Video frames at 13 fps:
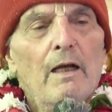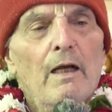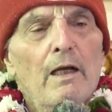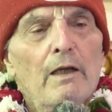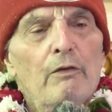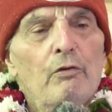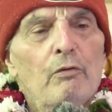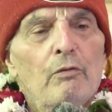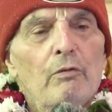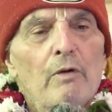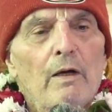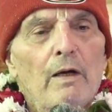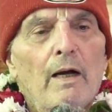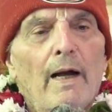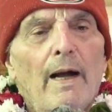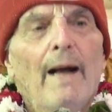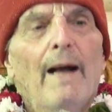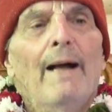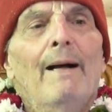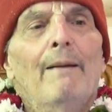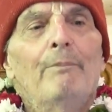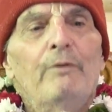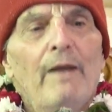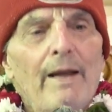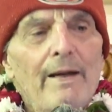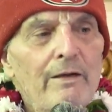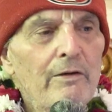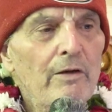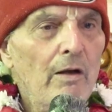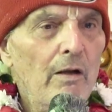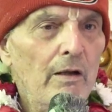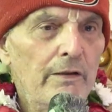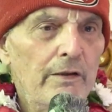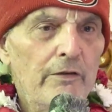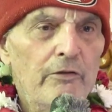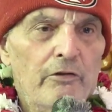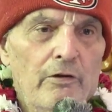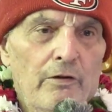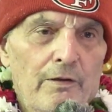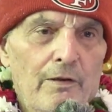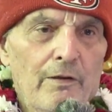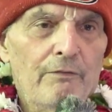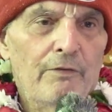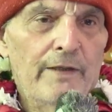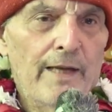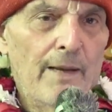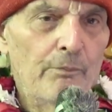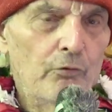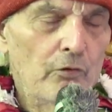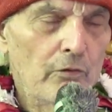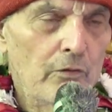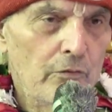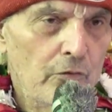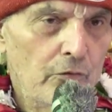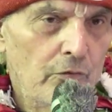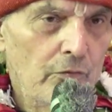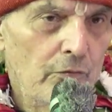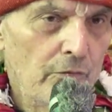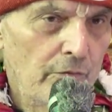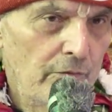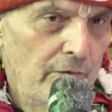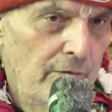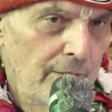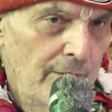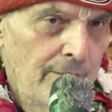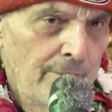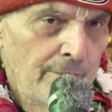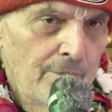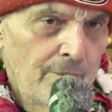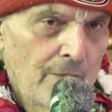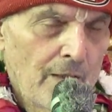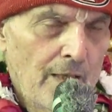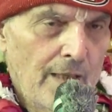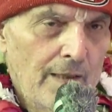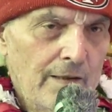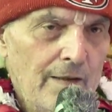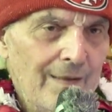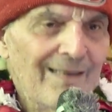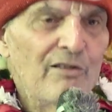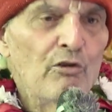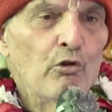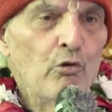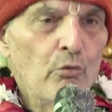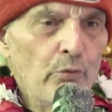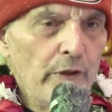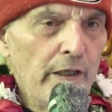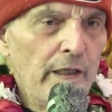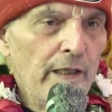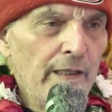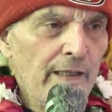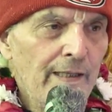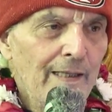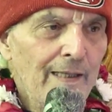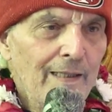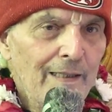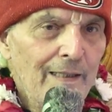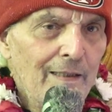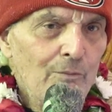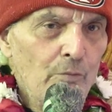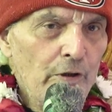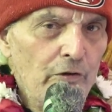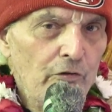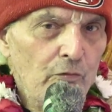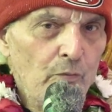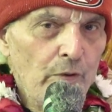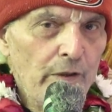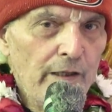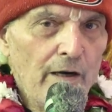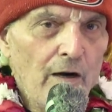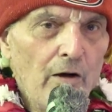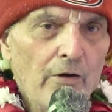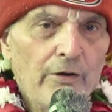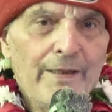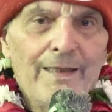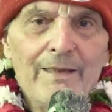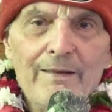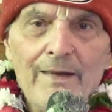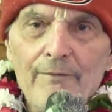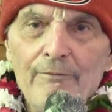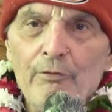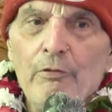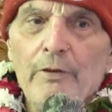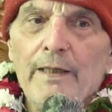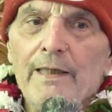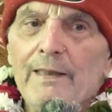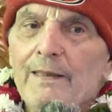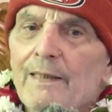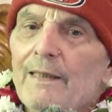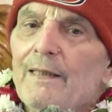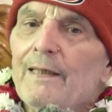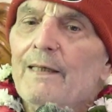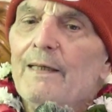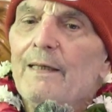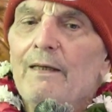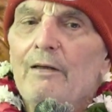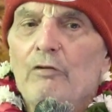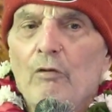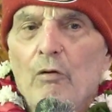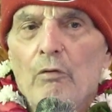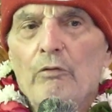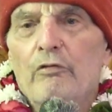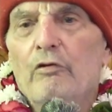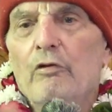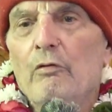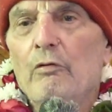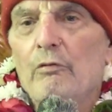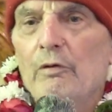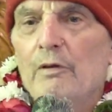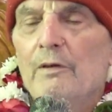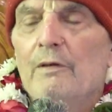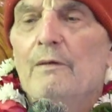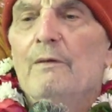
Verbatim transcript: uh, to obtain knowledge of the Absolute Truth. The degree in which we are endeavoring is also